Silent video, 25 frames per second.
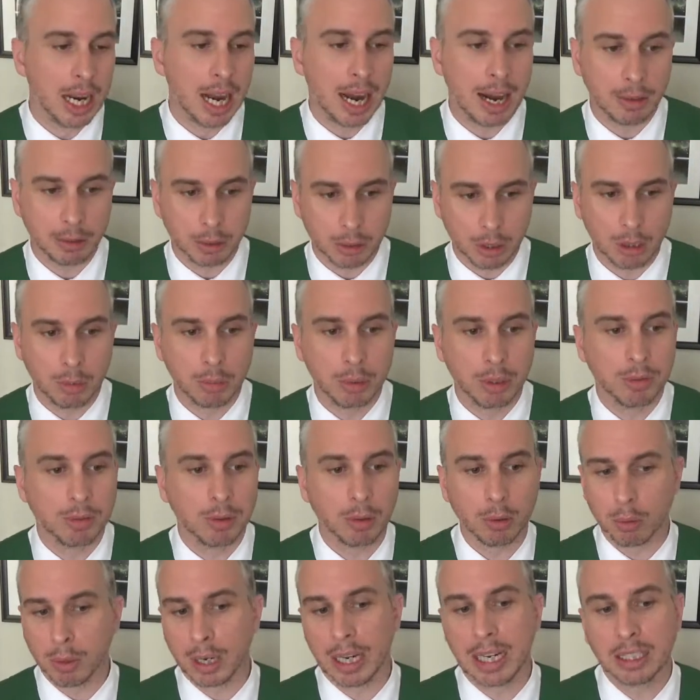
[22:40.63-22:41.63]
I was hoping
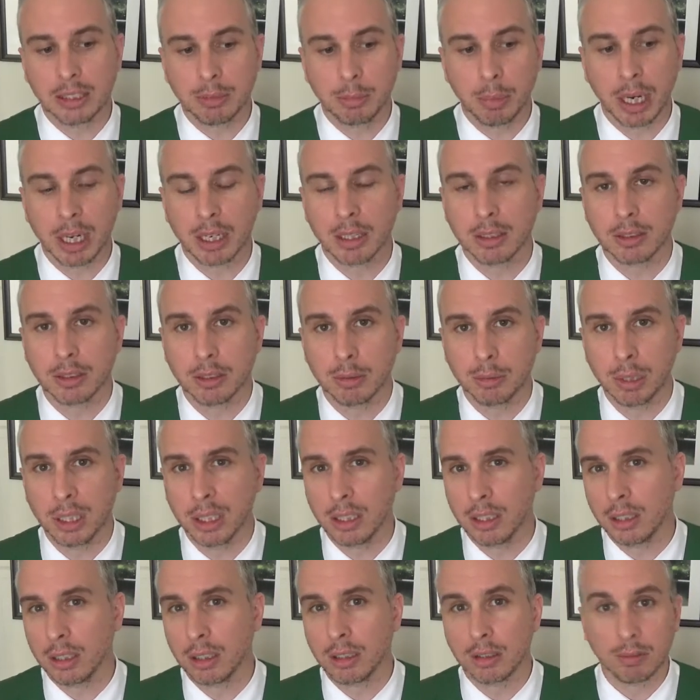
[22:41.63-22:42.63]
for Rey's parents
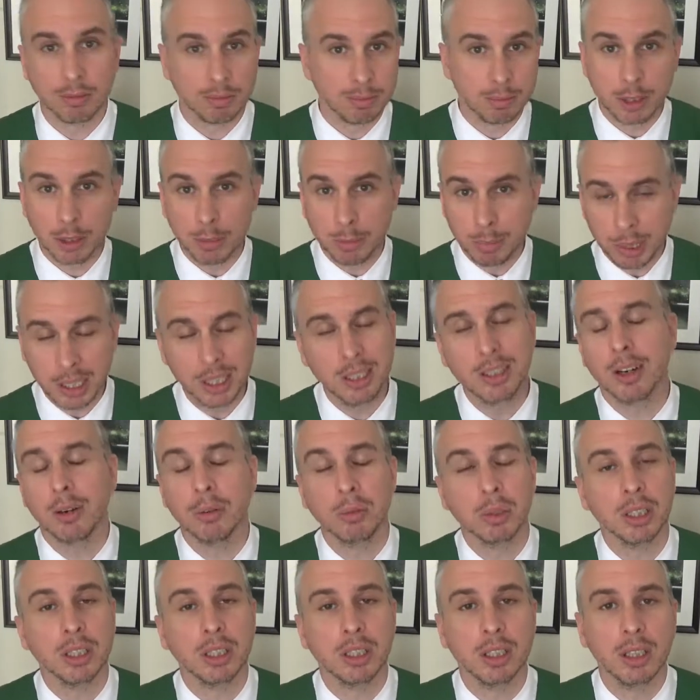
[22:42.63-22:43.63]
to be known.